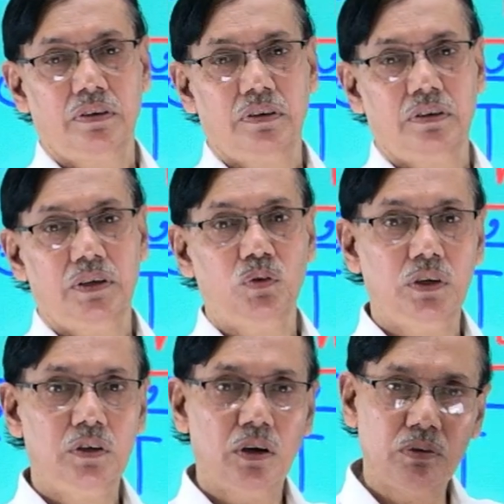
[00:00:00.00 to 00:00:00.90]
you need
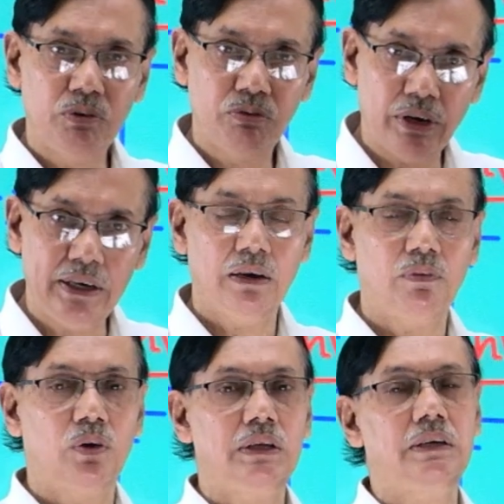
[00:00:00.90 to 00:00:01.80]
not to be worried
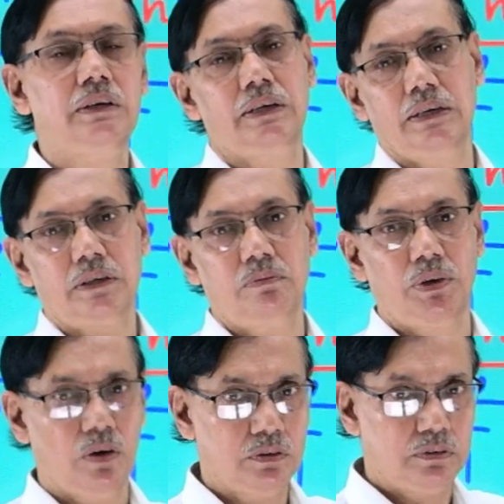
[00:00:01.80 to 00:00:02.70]
about the integration
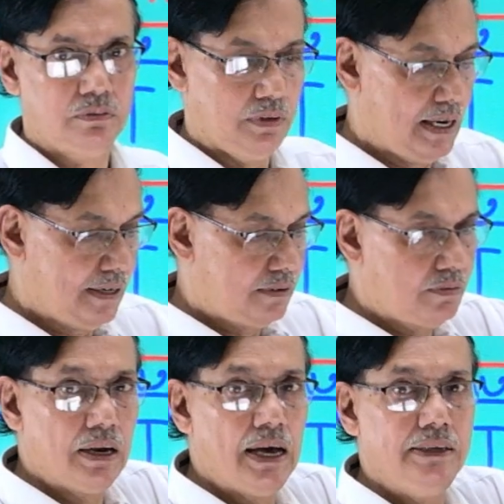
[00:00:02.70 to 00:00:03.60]
because that
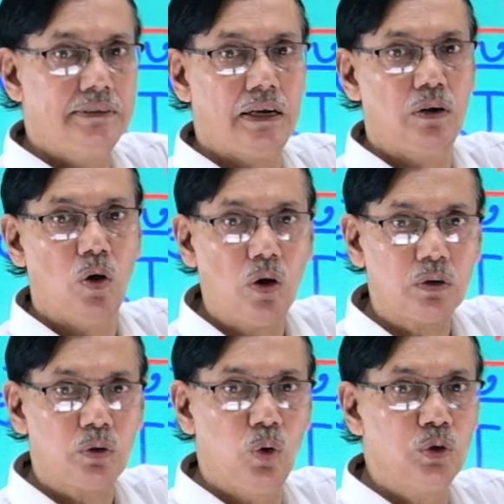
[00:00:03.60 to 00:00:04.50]
lines are not
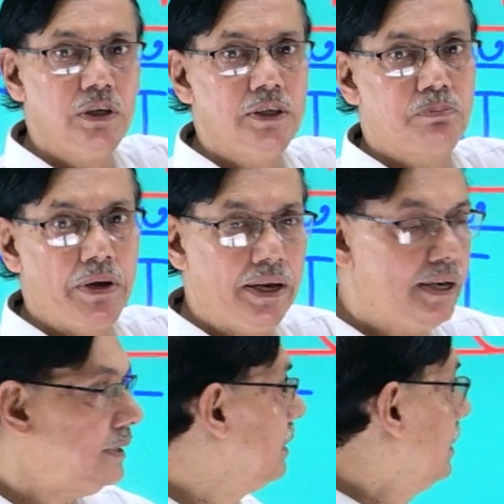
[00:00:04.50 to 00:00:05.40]
closely spaced,